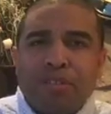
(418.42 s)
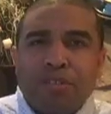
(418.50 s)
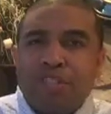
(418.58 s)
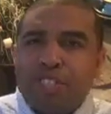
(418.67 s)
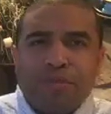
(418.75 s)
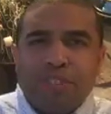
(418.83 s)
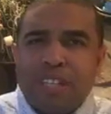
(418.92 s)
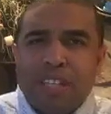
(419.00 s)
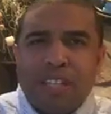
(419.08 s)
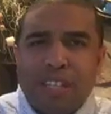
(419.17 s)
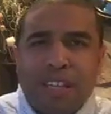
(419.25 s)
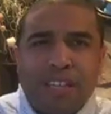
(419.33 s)
children
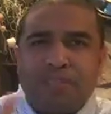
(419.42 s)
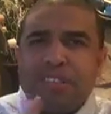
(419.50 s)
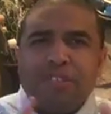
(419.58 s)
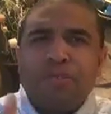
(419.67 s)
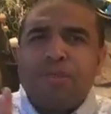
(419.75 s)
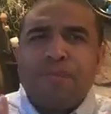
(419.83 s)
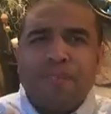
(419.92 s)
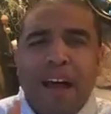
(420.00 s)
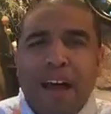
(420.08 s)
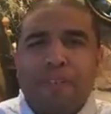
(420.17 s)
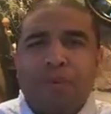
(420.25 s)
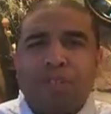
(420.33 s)
anything, 0 to 5.
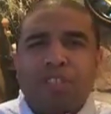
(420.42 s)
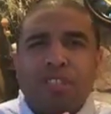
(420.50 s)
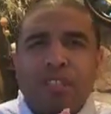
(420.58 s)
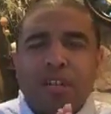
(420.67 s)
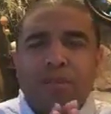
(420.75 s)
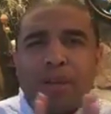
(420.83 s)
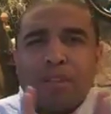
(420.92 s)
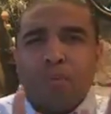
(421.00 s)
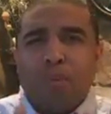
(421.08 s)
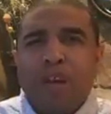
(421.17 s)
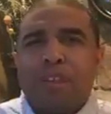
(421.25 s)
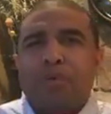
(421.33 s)
I want you to think about the
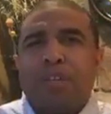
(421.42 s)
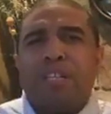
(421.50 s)
way that we